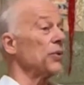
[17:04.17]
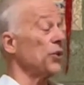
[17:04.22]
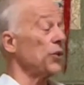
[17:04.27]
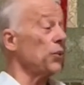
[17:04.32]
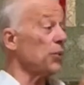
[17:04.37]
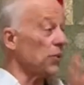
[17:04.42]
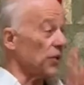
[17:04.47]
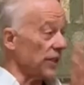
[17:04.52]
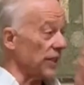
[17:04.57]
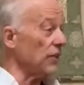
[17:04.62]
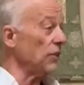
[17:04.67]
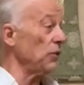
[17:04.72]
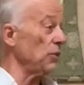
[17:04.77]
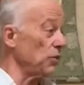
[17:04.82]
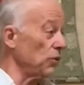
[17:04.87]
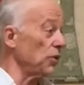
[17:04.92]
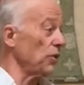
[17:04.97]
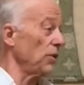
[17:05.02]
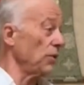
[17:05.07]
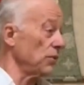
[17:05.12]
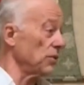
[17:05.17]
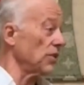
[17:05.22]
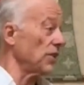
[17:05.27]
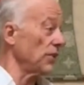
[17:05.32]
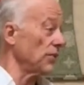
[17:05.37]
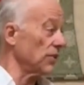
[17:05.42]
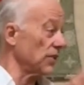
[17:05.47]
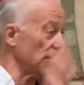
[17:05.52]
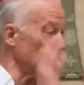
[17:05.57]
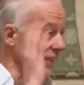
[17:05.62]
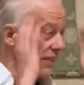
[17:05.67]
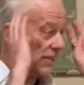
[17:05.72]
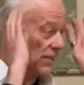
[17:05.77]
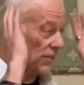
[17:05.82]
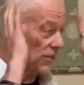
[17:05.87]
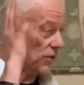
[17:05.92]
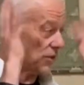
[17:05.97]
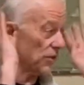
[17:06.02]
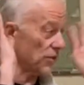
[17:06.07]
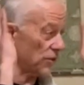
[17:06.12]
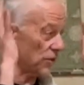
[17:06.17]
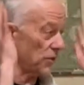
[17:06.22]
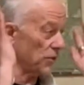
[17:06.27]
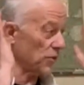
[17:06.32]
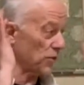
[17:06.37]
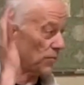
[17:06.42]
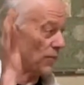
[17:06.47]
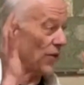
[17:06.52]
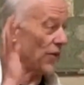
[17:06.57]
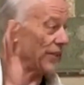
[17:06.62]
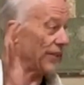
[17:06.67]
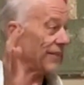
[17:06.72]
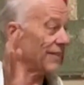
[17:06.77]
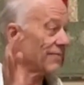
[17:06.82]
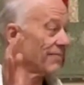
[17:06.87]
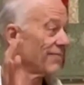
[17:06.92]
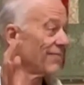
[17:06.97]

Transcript: You think you chose those things because you're so smart